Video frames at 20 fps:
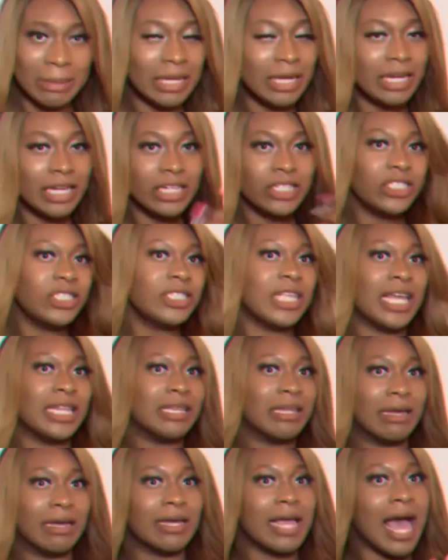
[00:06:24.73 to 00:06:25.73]
She's like,
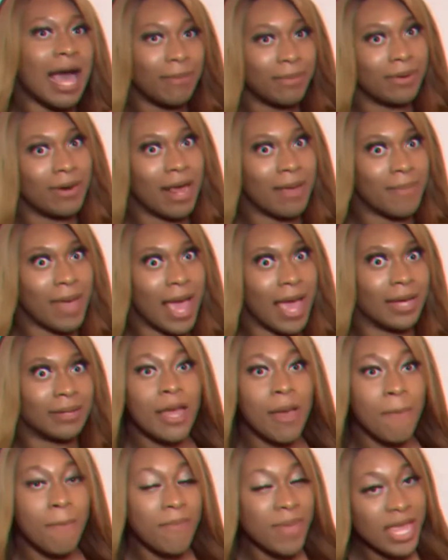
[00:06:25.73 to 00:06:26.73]
look, I'll be right back.
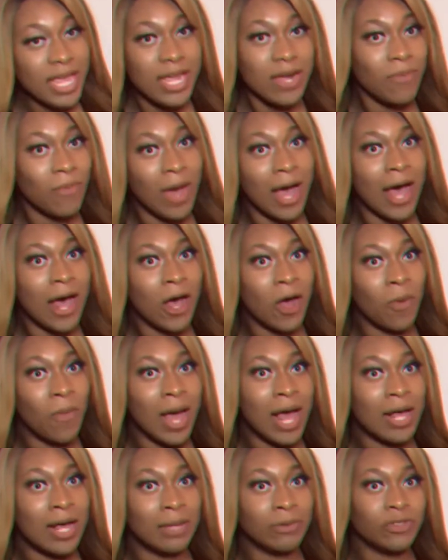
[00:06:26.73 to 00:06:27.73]
Meanwhile,
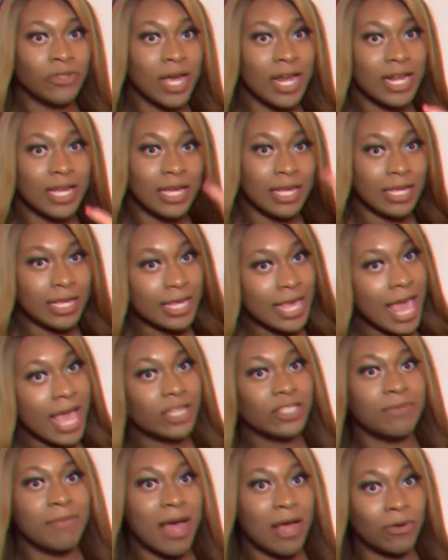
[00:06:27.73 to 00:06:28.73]
while I'm trying to
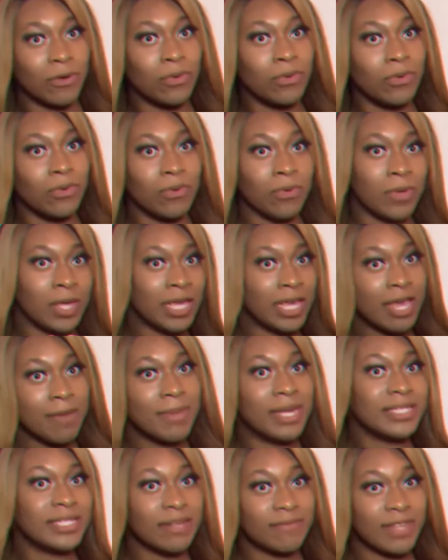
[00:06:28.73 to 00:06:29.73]
catch my cool and get
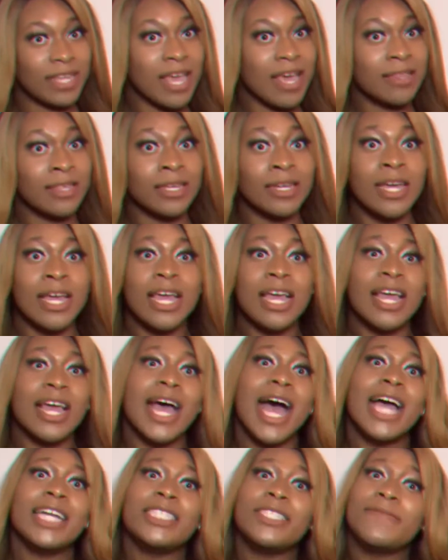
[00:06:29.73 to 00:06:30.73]
myself together,
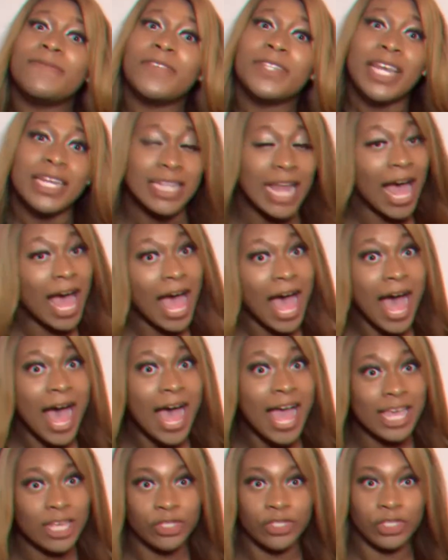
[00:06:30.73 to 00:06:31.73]
I just feel like the
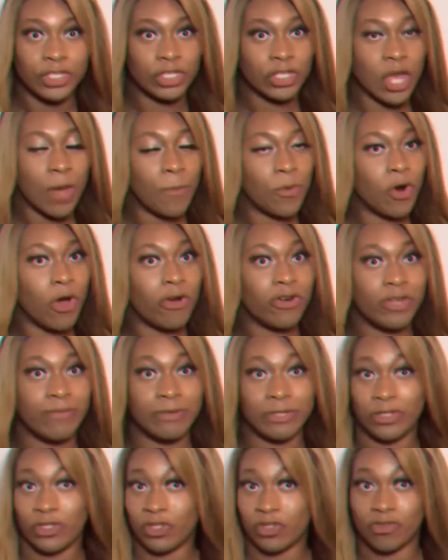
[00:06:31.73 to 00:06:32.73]
high is just coming on
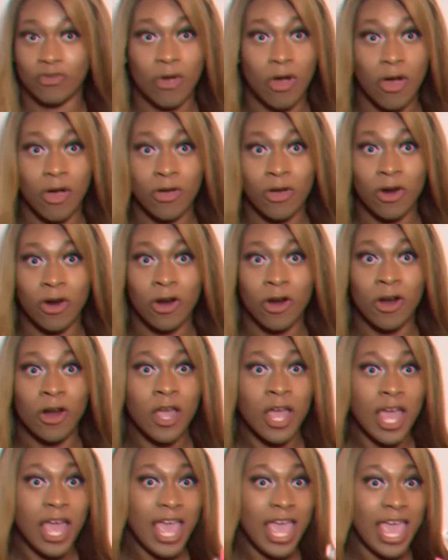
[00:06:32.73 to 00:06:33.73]
even stronger.
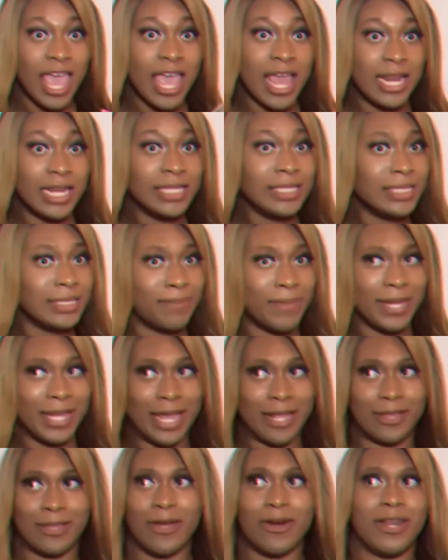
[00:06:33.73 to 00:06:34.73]
And this has been
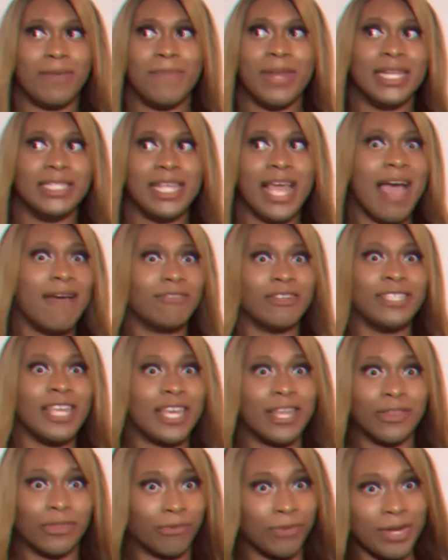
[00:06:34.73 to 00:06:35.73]
like 30 minutes after
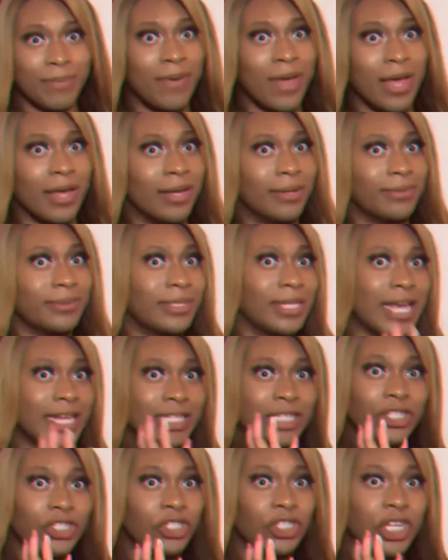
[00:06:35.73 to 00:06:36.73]
taking 3 puffs. Like,
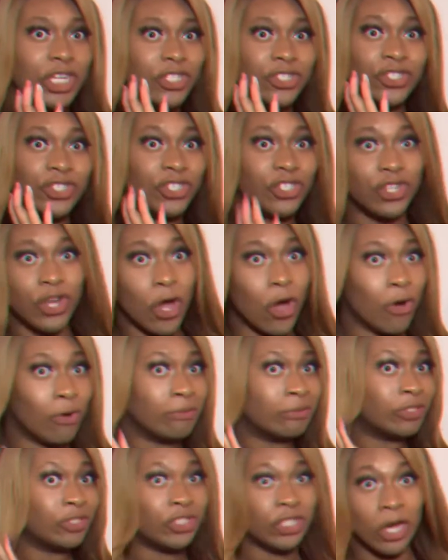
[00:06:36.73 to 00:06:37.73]
this shit is just
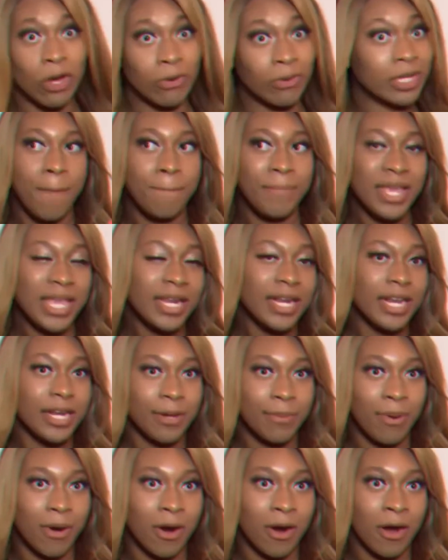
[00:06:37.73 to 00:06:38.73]
no joke. Being in the
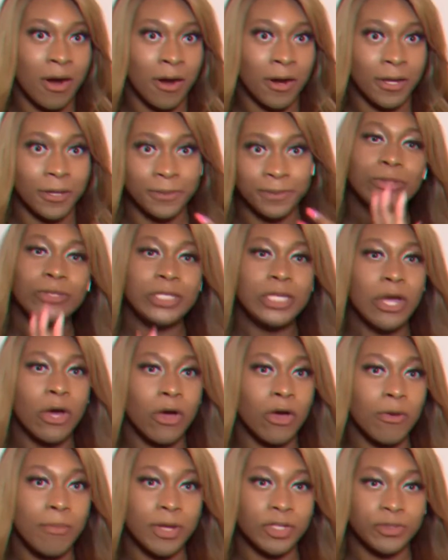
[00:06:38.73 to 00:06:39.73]
park, you see a
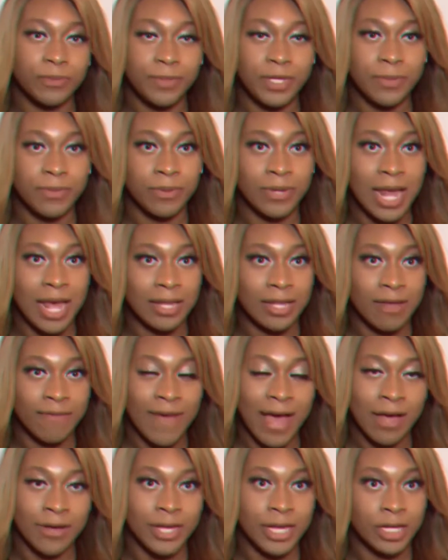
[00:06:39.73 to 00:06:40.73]
whole bunch of people that live
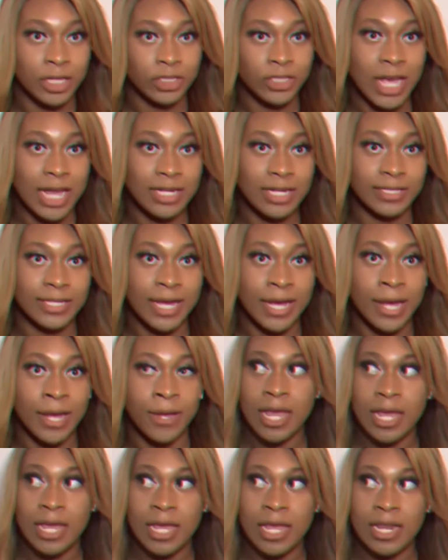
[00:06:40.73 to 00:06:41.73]
out here in Chinatown.
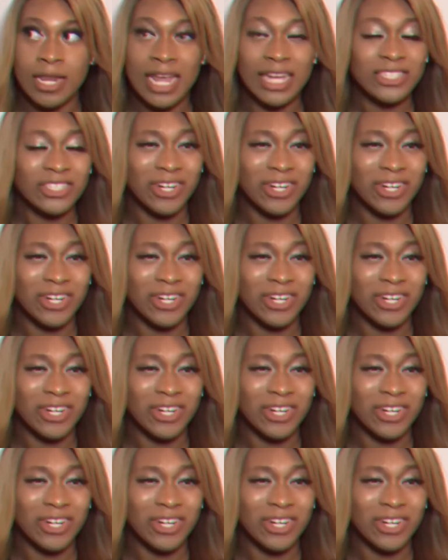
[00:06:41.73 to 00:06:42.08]
They start